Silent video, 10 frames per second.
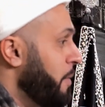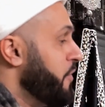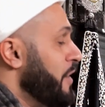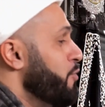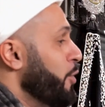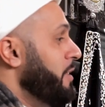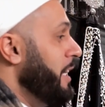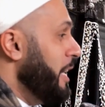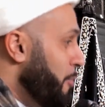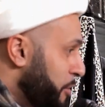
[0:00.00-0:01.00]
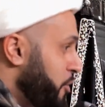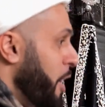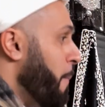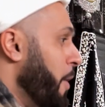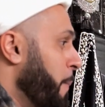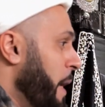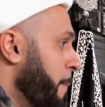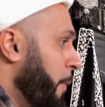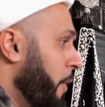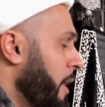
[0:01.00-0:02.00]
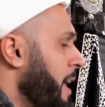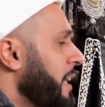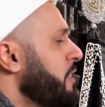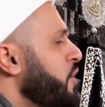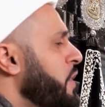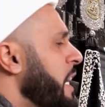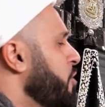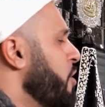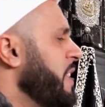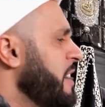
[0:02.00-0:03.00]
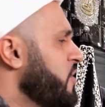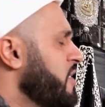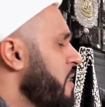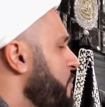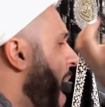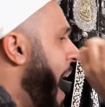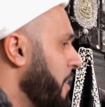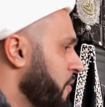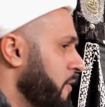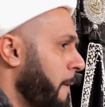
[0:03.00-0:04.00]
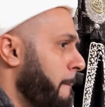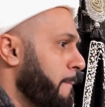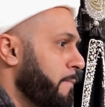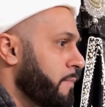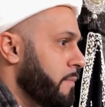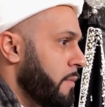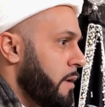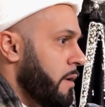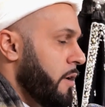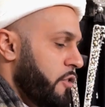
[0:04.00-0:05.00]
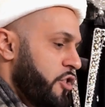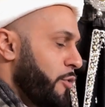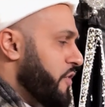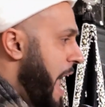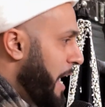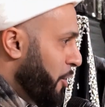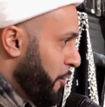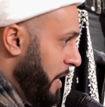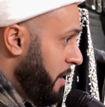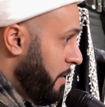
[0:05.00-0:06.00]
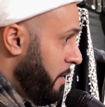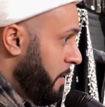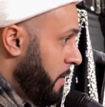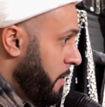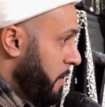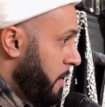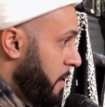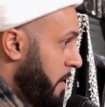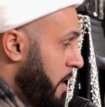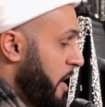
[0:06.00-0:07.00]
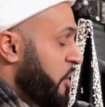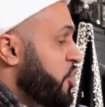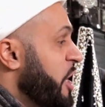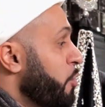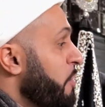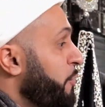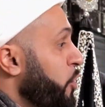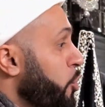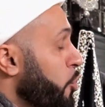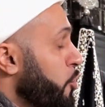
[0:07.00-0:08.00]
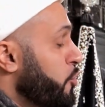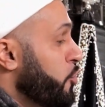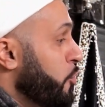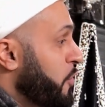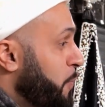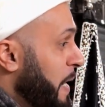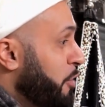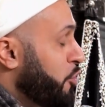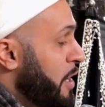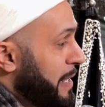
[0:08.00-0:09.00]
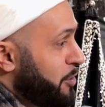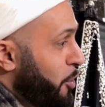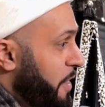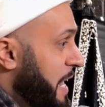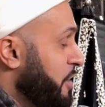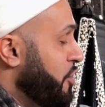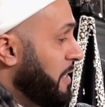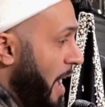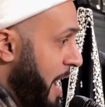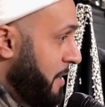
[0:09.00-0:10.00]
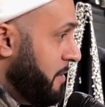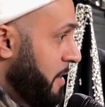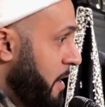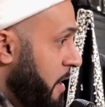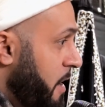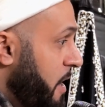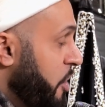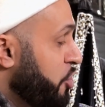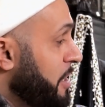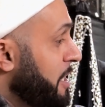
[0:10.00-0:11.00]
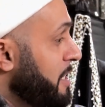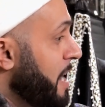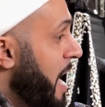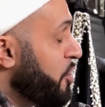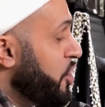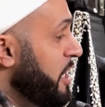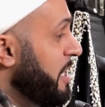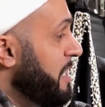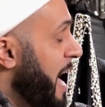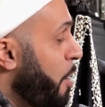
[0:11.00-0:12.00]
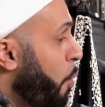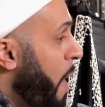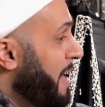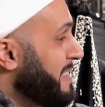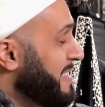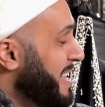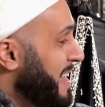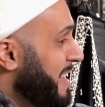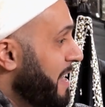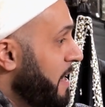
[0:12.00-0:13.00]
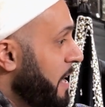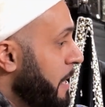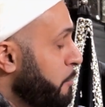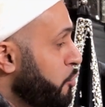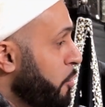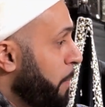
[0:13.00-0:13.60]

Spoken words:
but since we're dealing with stubborn people, let's stick to these facts. She was angry. She refused to speak to him until the day she died. She did not want him to